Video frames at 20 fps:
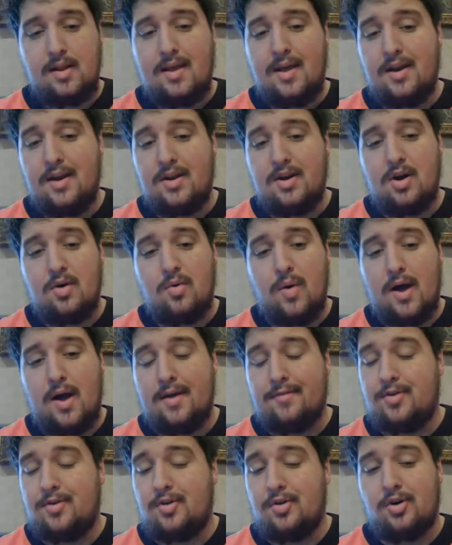And you know
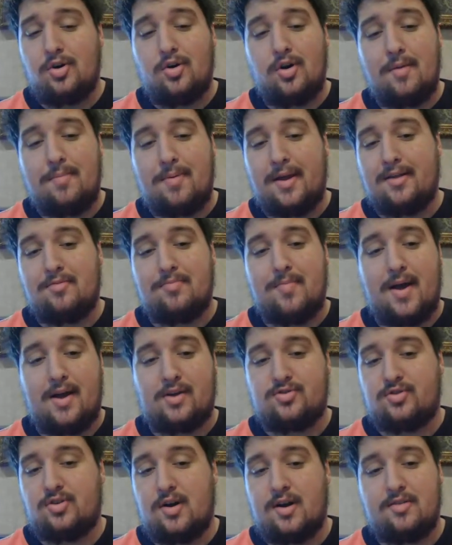what? If you can hold up against
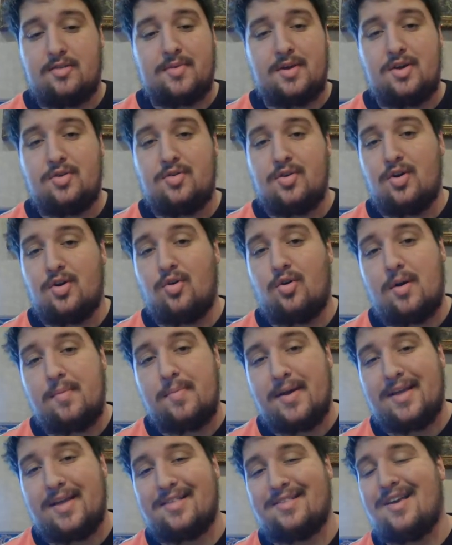Max Crosby, you can hold up
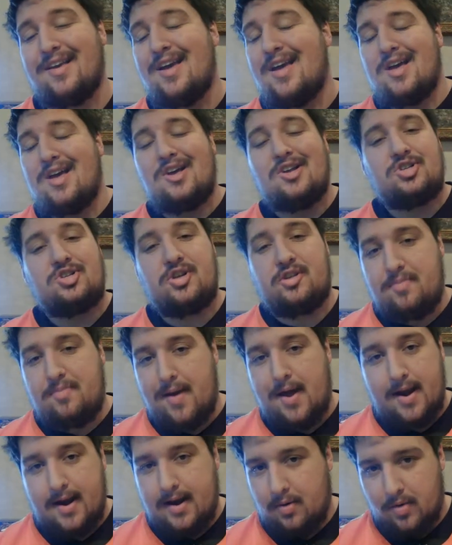against just
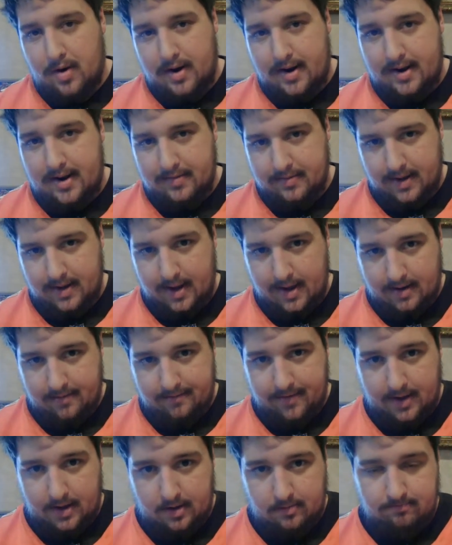about anyone in the
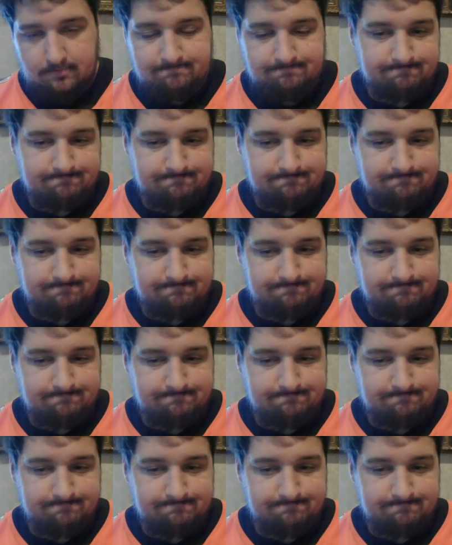NFL.